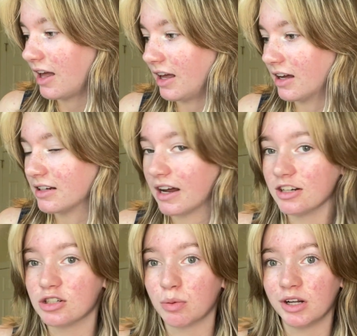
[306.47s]
and I
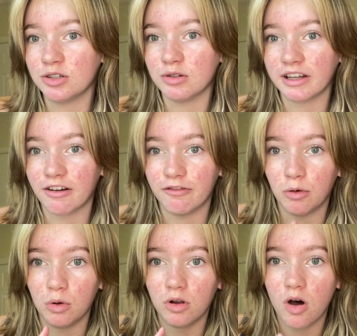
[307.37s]
just want to do like a
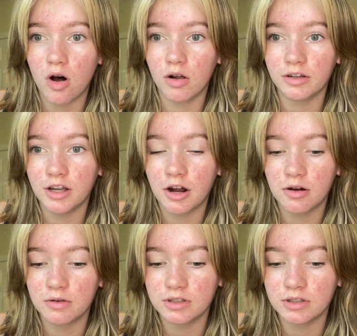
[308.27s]
full haul, you know?